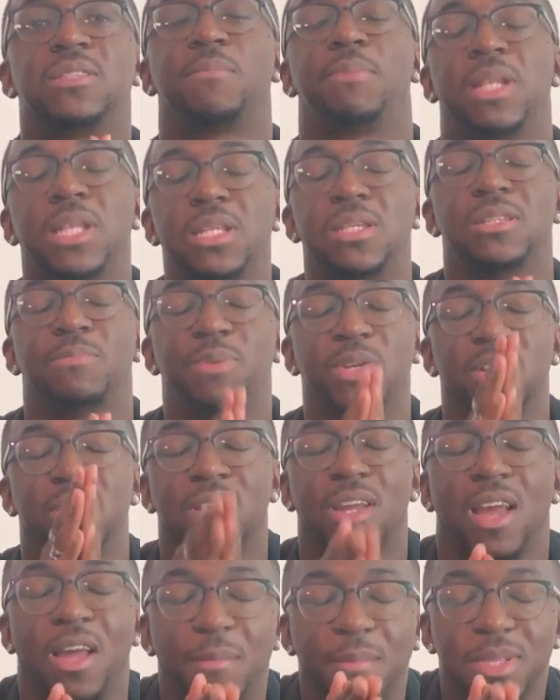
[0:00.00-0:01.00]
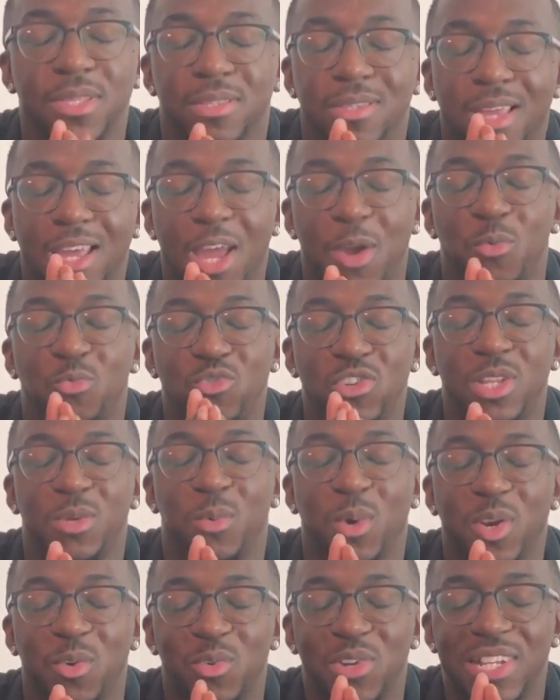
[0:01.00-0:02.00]
put in the comments. I really
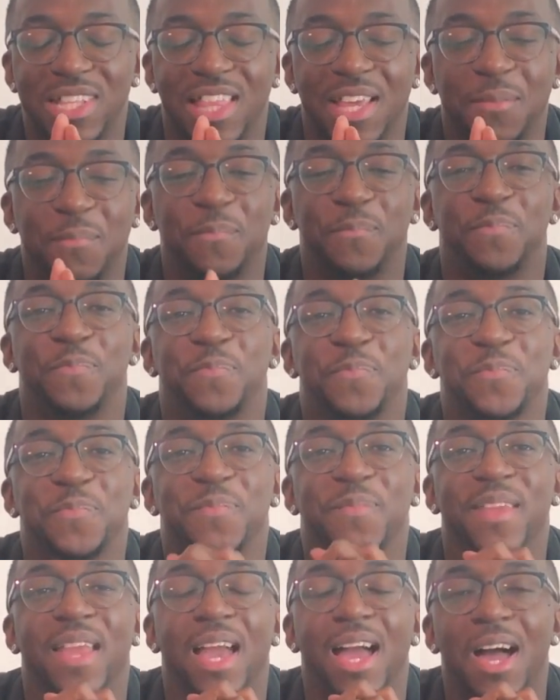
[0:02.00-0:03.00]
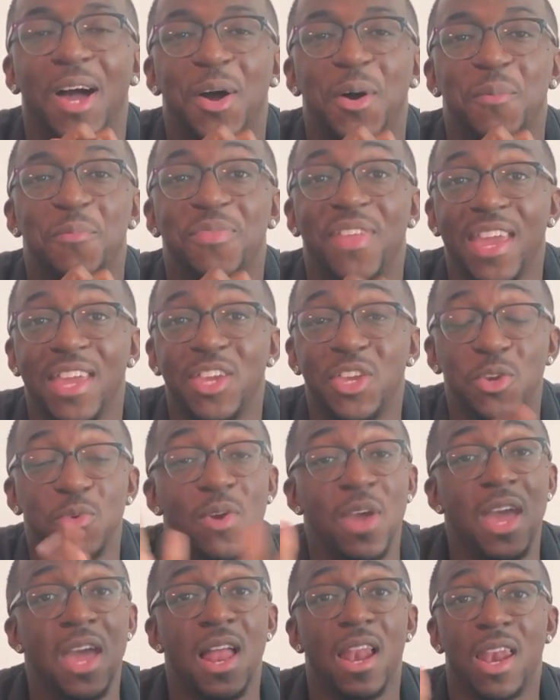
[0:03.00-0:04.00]
wanna read them. Thank you.
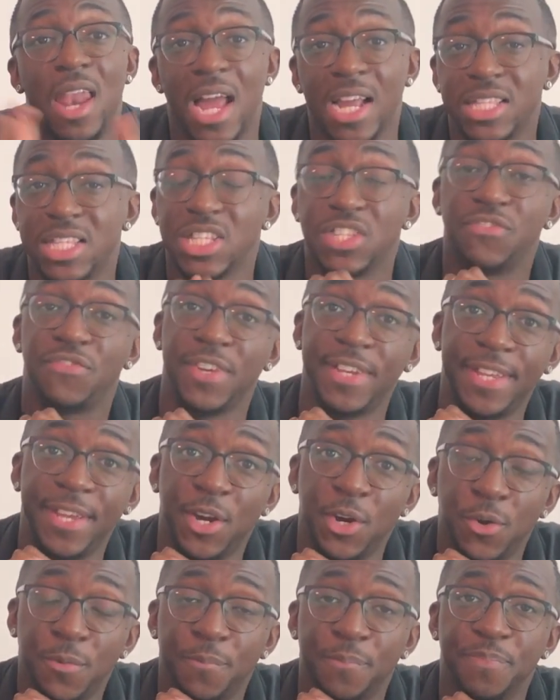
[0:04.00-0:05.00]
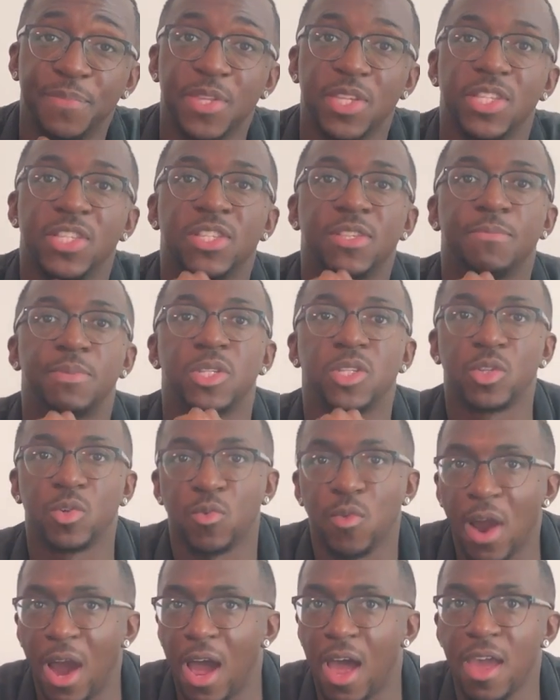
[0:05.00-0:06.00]
Like this video,
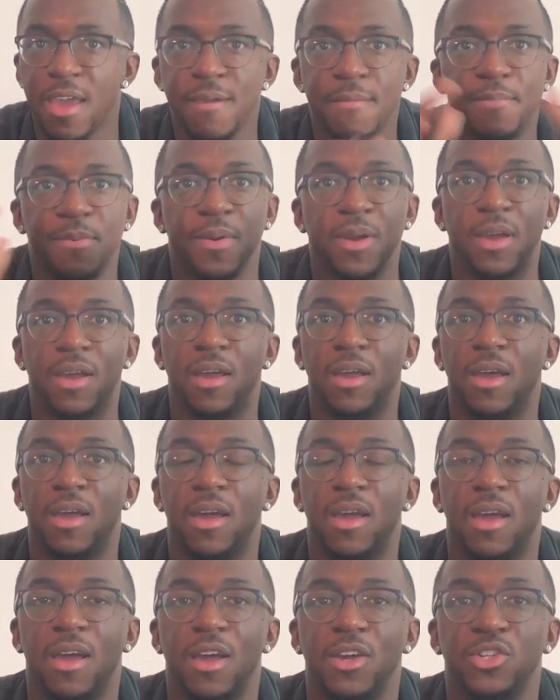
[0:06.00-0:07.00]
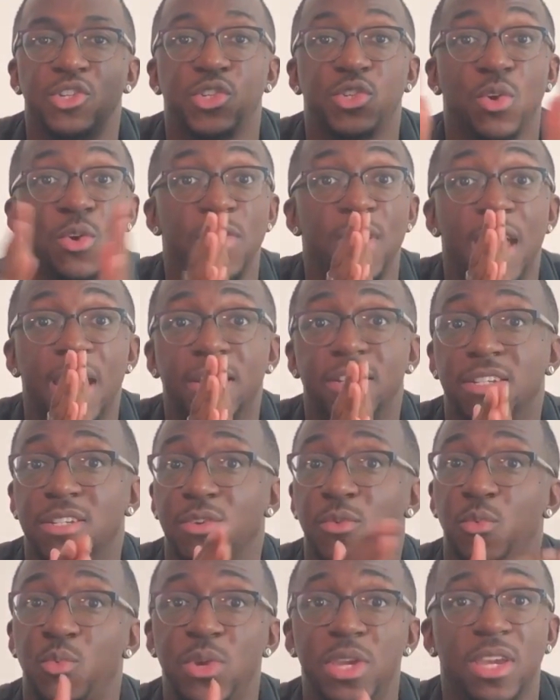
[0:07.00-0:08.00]
subscribe, so that
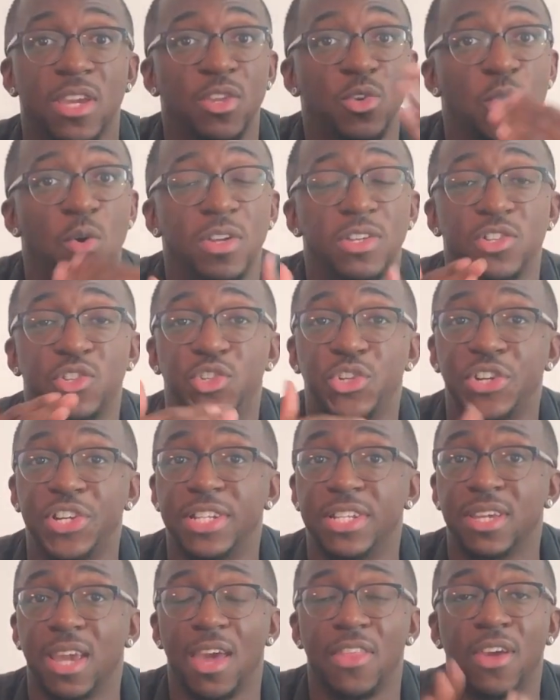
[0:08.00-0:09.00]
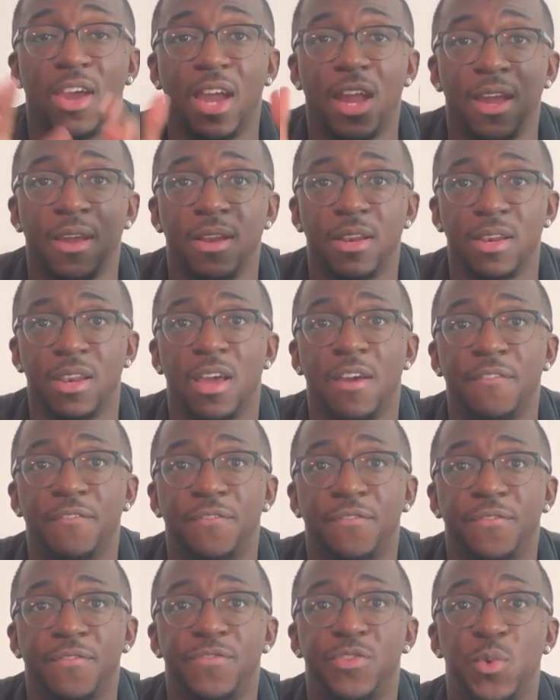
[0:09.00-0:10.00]
we can go on this journey together. I love
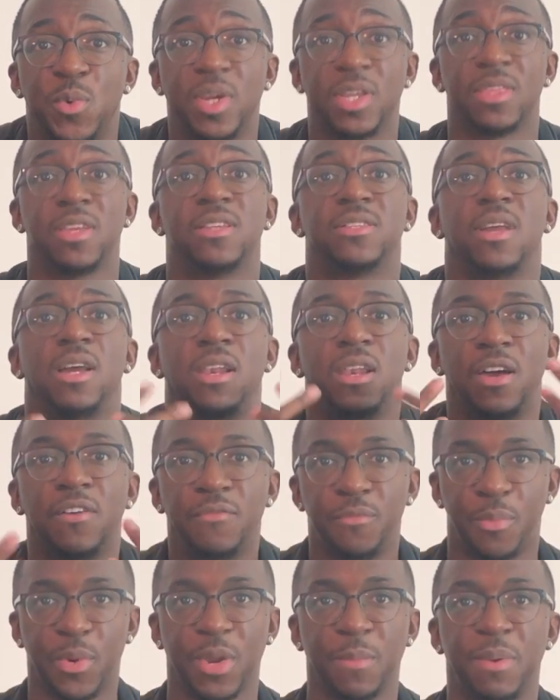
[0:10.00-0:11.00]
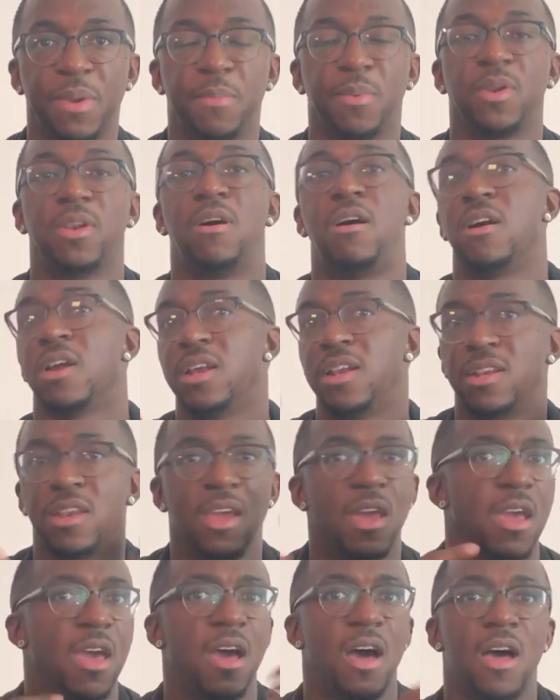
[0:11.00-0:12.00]
doing this. I love bringing people along and
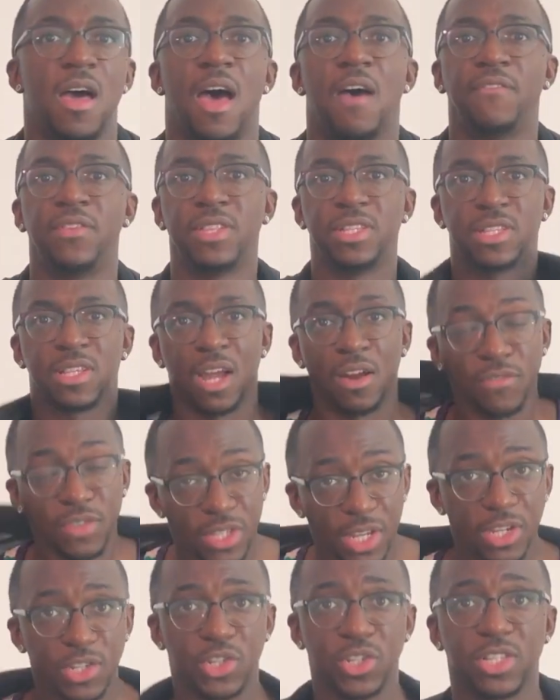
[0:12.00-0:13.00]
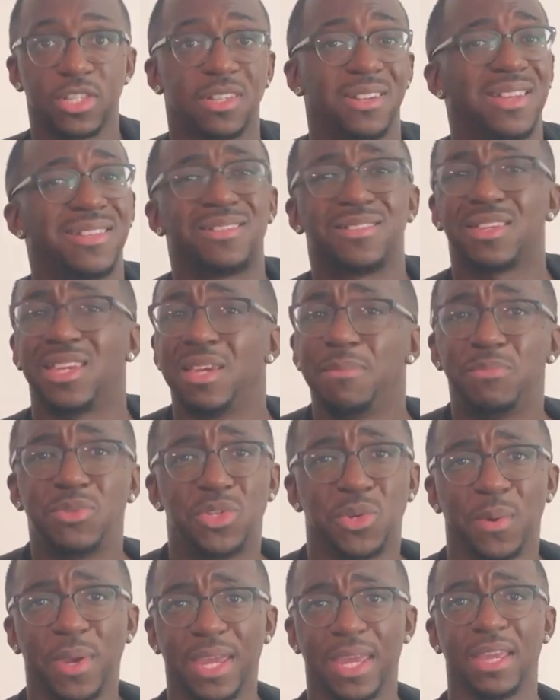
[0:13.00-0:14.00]
having these conversations, and let's keep
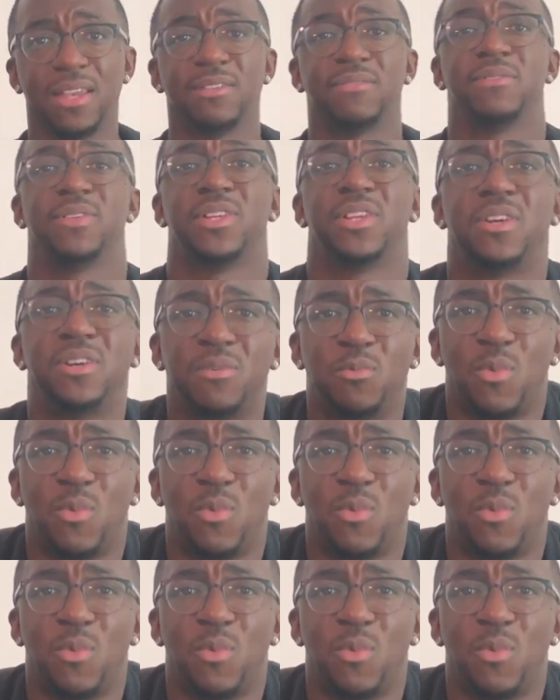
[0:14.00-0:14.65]
doing it. You know, why